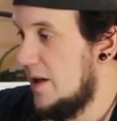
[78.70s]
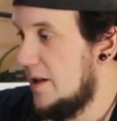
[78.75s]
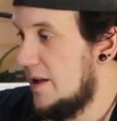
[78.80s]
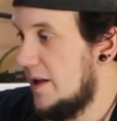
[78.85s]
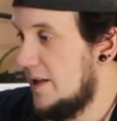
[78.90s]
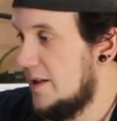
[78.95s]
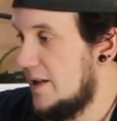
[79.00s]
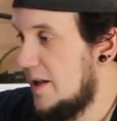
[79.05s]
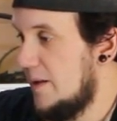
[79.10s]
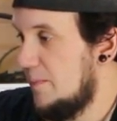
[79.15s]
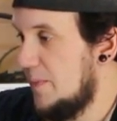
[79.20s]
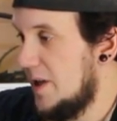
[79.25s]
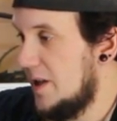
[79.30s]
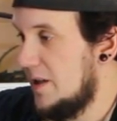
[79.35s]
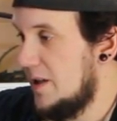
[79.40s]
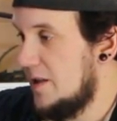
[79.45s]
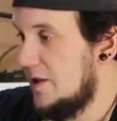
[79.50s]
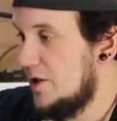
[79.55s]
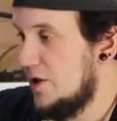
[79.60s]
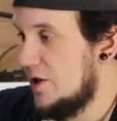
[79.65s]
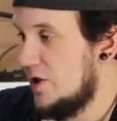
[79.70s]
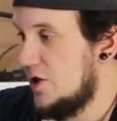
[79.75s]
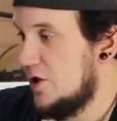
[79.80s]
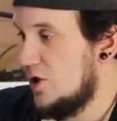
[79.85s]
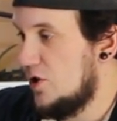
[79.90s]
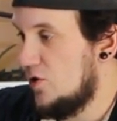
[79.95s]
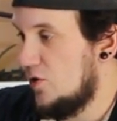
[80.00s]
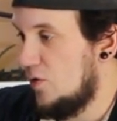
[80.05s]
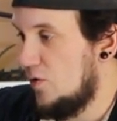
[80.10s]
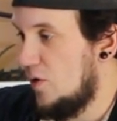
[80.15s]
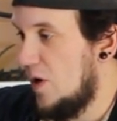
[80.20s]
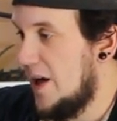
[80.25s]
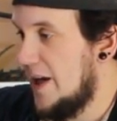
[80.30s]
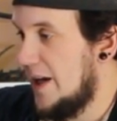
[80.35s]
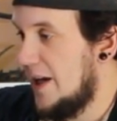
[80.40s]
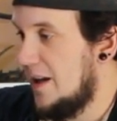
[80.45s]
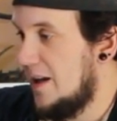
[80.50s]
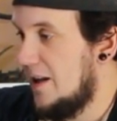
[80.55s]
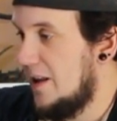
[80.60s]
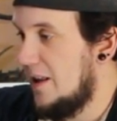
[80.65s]
They typically just
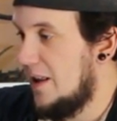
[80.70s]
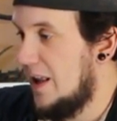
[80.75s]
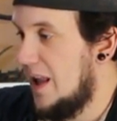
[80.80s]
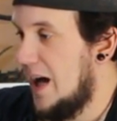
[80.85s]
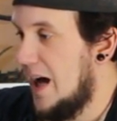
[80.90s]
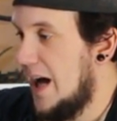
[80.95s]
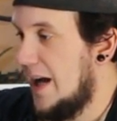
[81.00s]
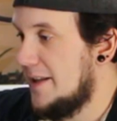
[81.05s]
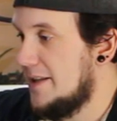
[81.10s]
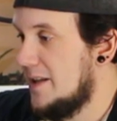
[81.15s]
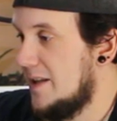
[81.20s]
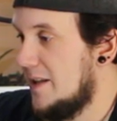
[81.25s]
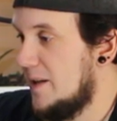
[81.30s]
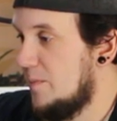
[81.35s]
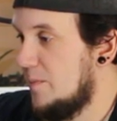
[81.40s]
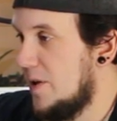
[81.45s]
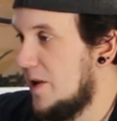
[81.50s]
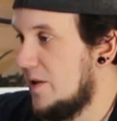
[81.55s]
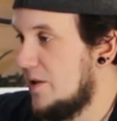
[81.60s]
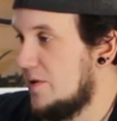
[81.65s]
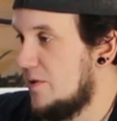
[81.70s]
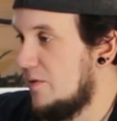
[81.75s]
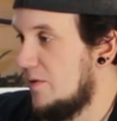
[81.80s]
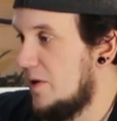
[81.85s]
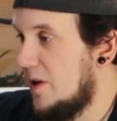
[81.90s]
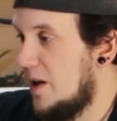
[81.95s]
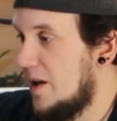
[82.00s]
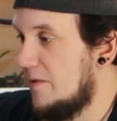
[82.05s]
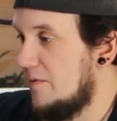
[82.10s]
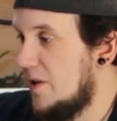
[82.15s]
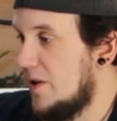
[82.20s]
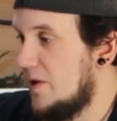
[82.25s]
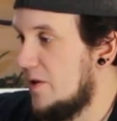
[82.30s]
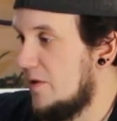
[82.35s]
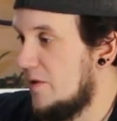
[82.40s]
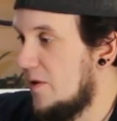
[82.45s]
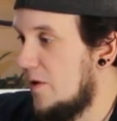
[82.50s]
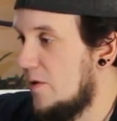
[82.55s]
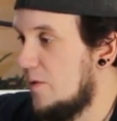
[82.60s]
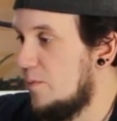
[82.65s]
strike a lot compared to a lot of
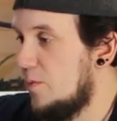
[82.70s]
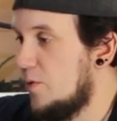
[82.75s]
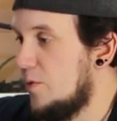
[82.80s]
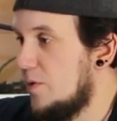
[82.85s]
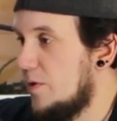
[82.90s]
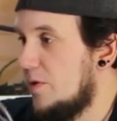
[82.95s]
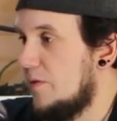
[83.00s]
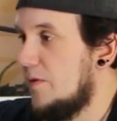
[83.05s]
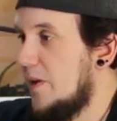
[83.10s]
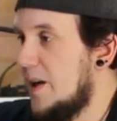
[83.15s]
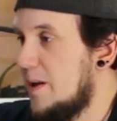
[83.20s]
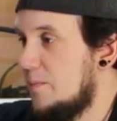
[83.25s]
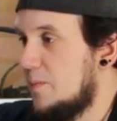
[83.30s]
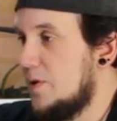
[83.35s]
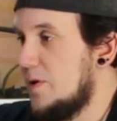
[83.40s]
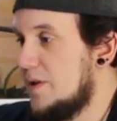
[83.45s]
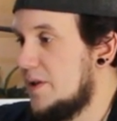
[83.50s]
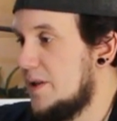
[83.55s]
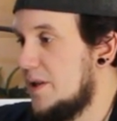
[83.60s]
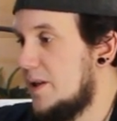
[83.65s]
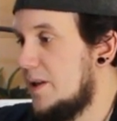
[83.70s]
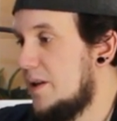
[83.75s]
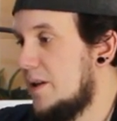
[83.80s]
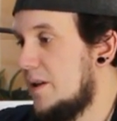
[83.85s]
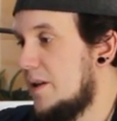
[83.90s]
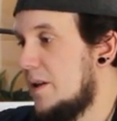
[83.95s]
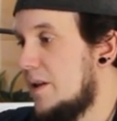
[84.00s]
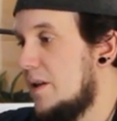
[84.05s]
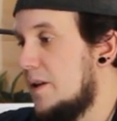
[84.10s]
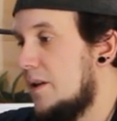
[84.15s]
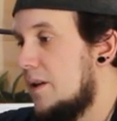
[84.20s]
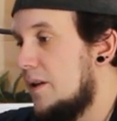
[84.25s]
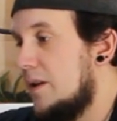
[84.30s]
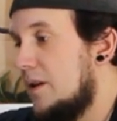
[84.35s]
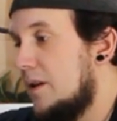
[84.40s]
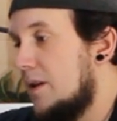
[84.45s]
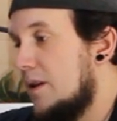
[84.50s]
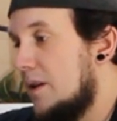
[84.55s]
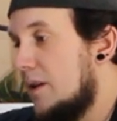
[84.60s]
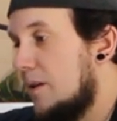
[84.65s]
other arboreal vipers.
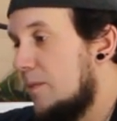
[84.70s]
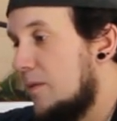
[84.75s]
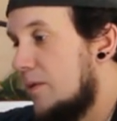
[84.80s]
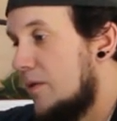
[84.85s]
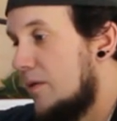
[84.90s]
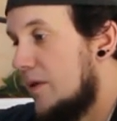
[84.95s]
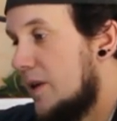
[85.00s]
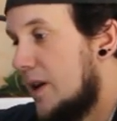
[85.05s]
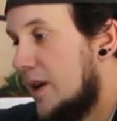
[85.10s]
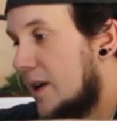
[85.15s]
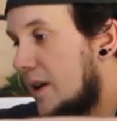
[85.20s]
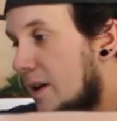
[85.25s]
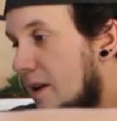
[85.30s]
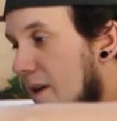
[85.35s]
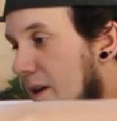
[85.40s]
Come here, little guy.